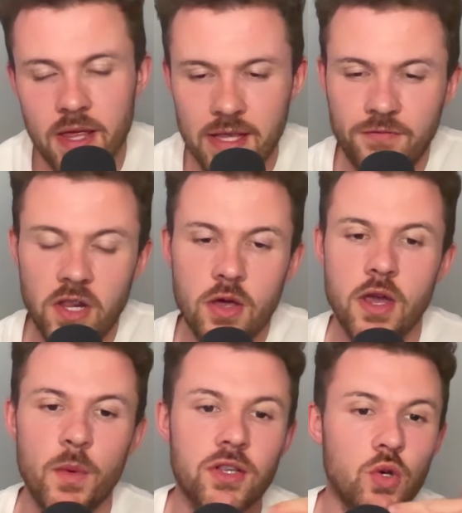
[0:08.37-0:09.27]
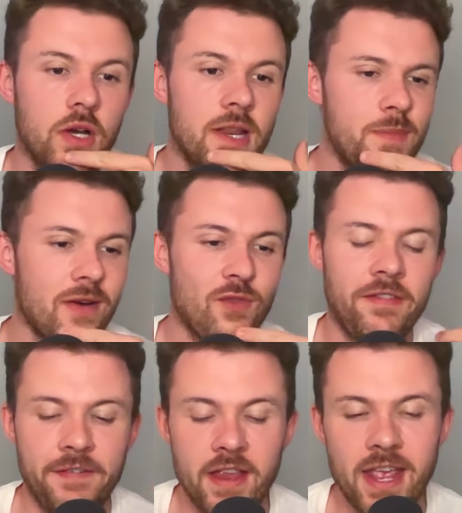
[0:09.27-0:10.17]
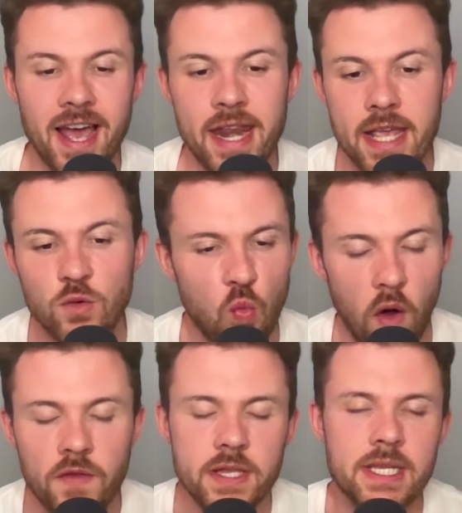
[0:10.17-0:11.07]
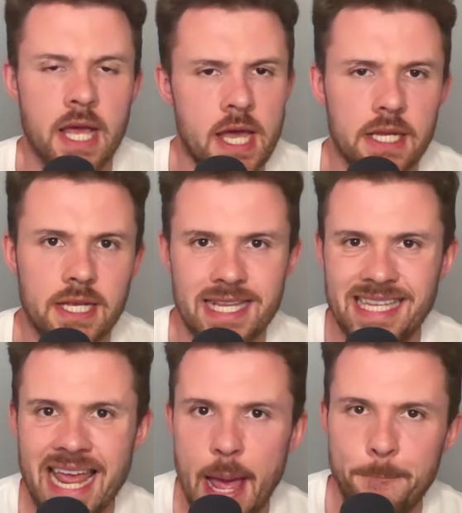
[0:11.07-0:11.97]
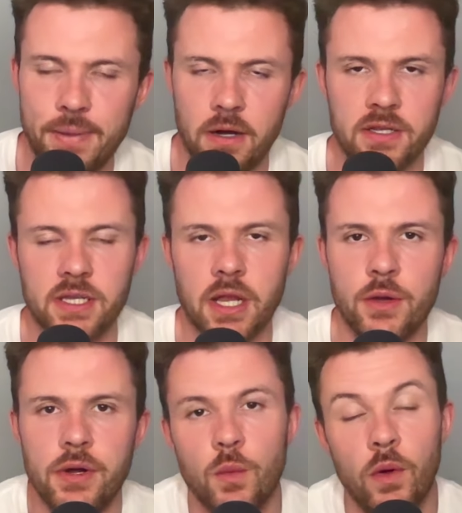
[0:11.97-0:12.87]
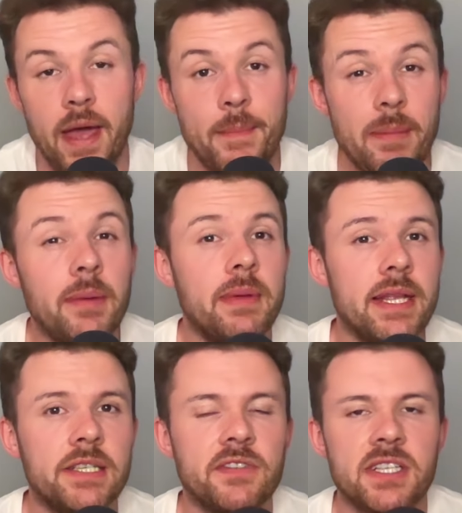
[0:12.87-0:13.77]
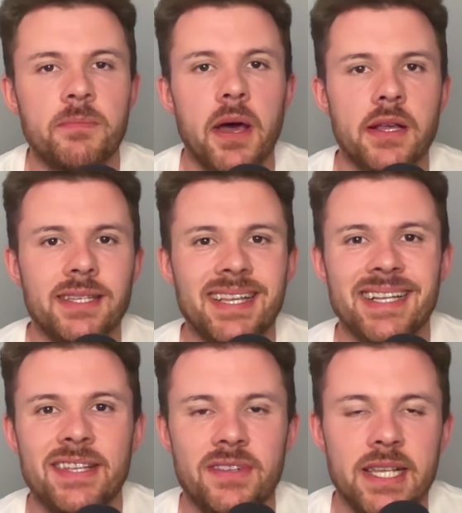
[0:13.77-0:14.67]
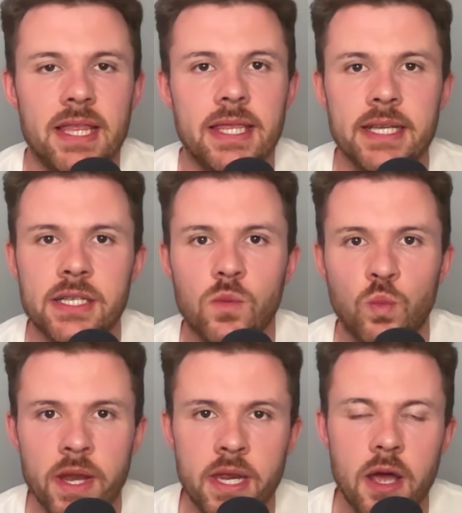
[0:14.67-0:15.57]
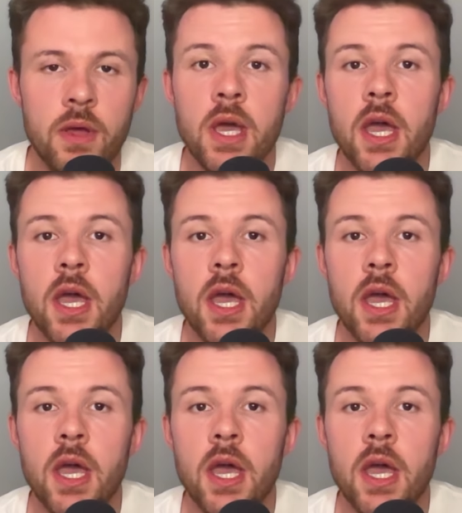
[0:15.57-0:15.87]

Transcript: In this video, though, we're talking about Raphinha and his want to stay at Barcelona and what that maybe means for Spurs' activity this window.